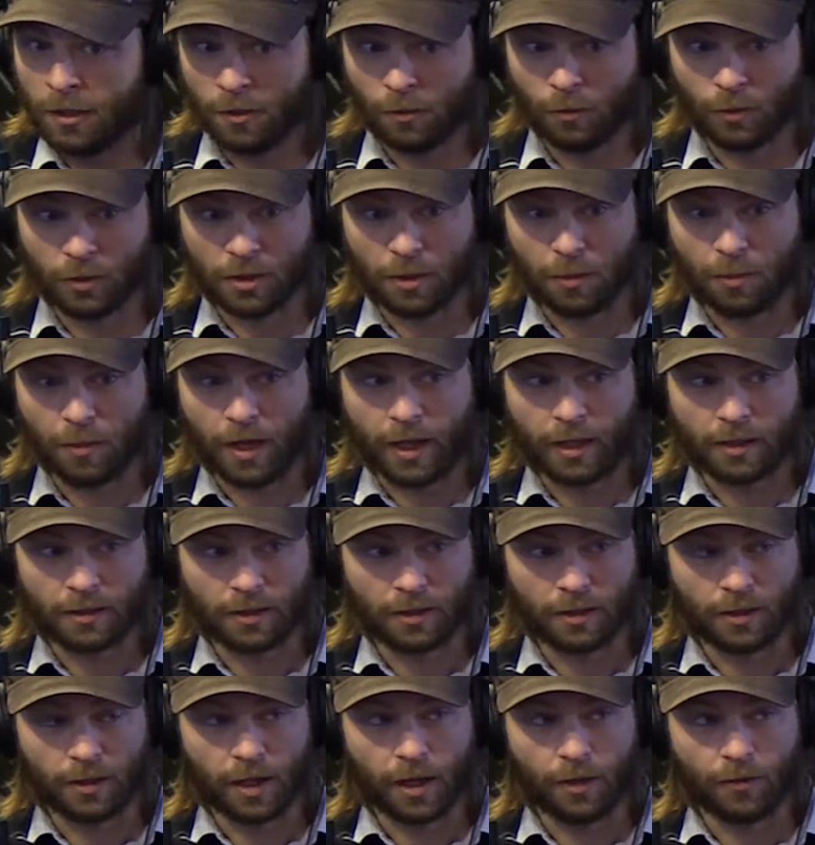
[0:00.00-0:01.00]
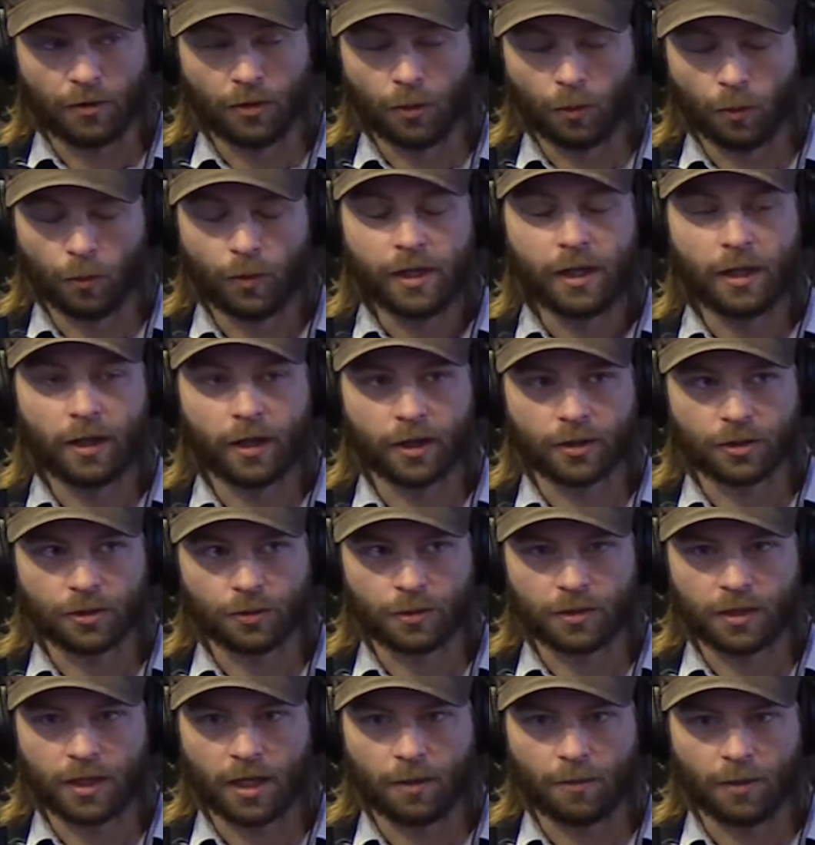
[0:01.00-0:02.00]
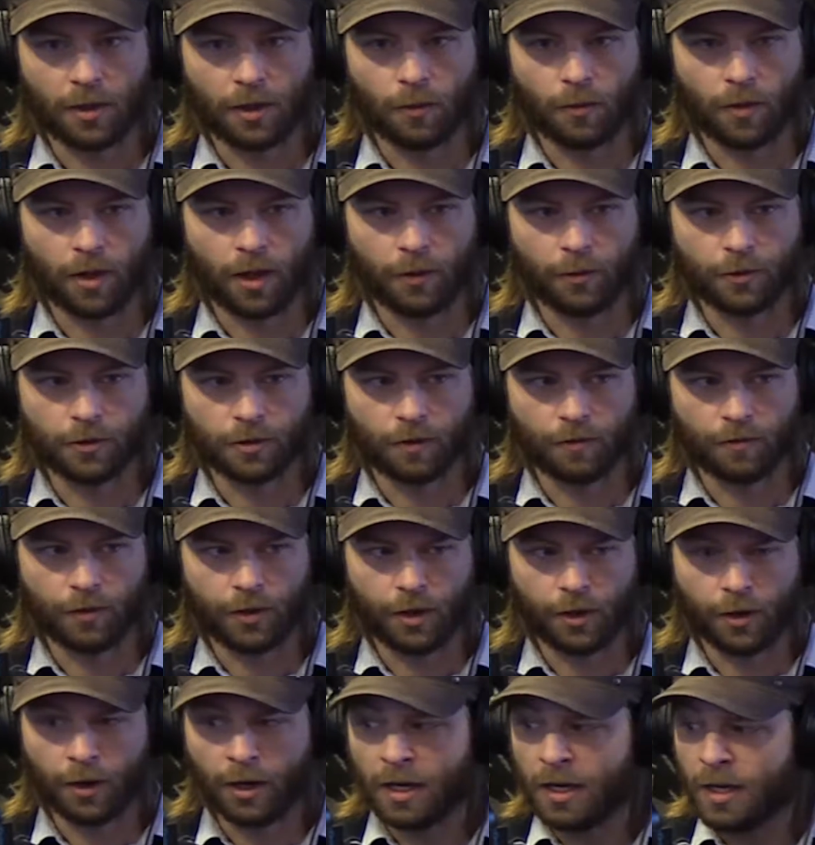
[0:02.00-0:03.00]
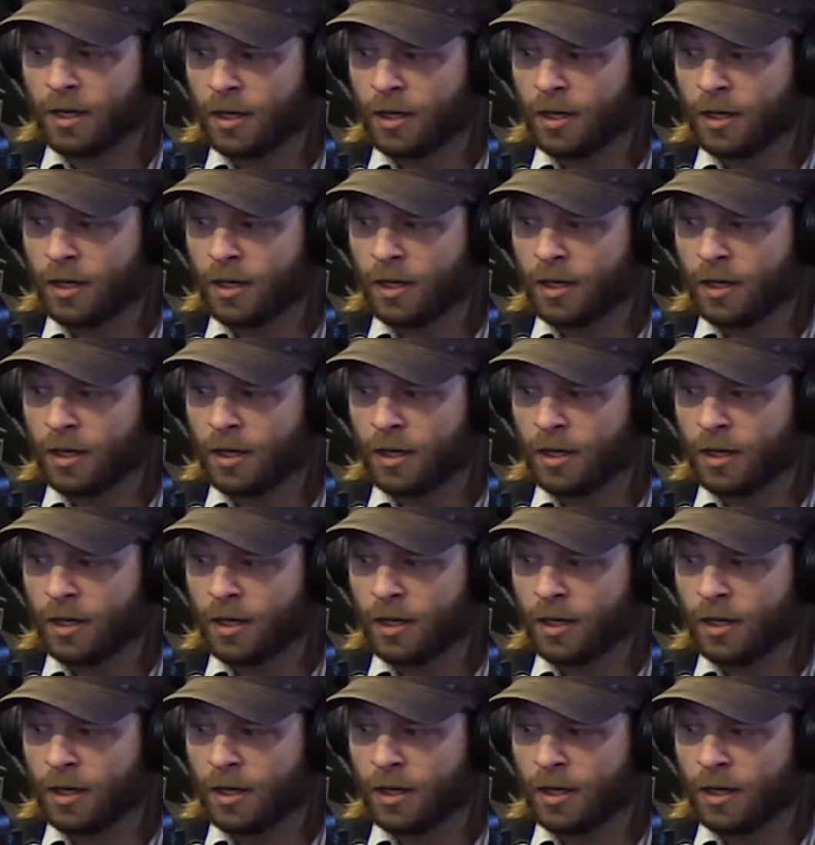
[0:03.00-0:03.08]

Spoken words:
was a mess, and that the re-election was happening while I was over there.